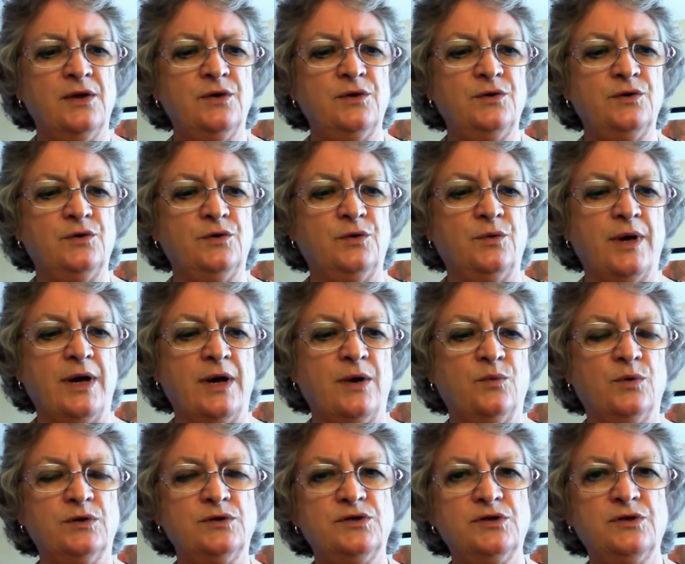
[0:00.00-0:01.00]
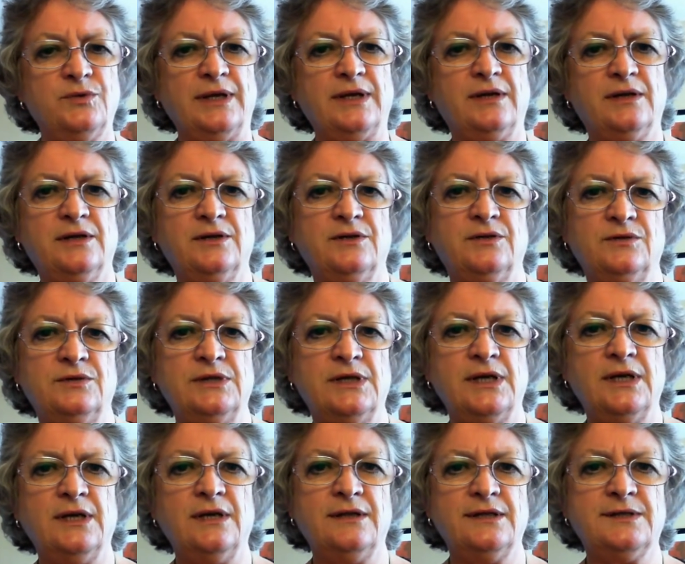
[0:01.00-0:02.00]
who want to include
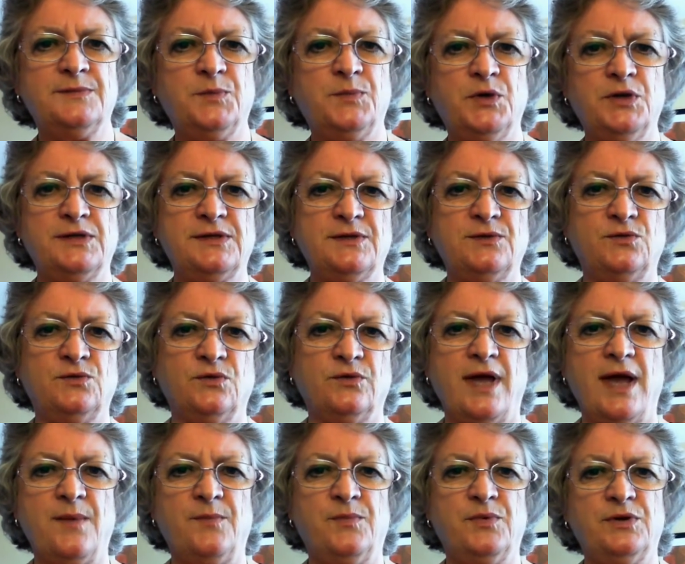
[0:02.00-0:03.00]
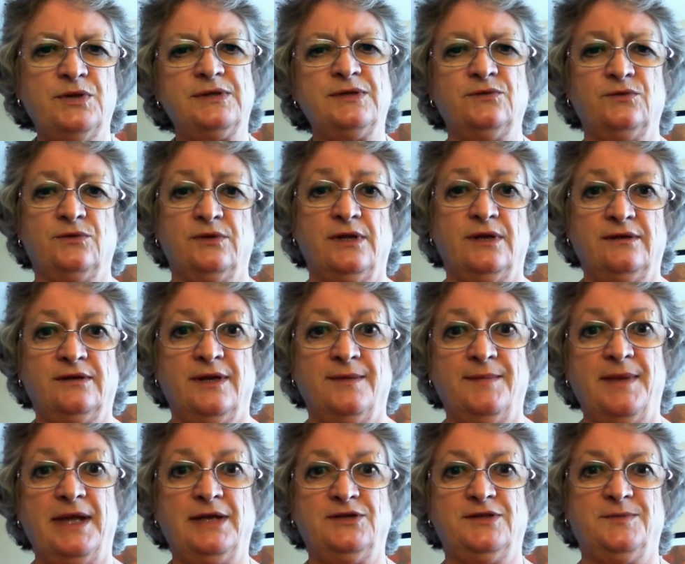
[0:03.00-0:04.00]
this person or that person, or they
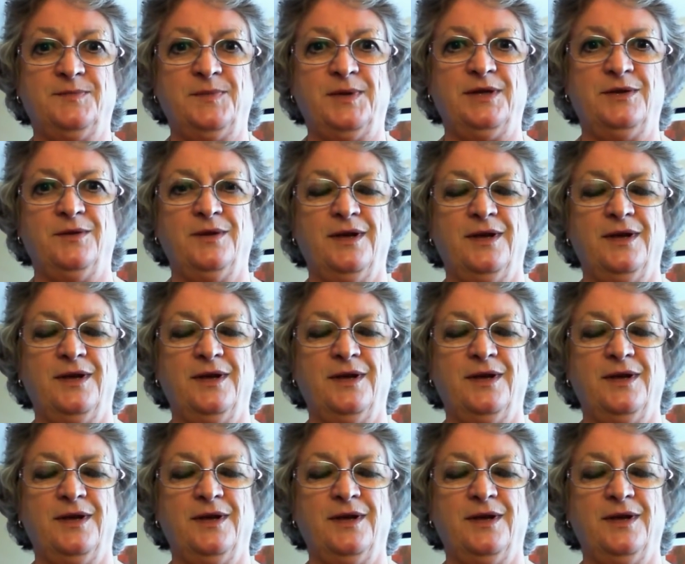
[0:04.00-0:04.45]
may just be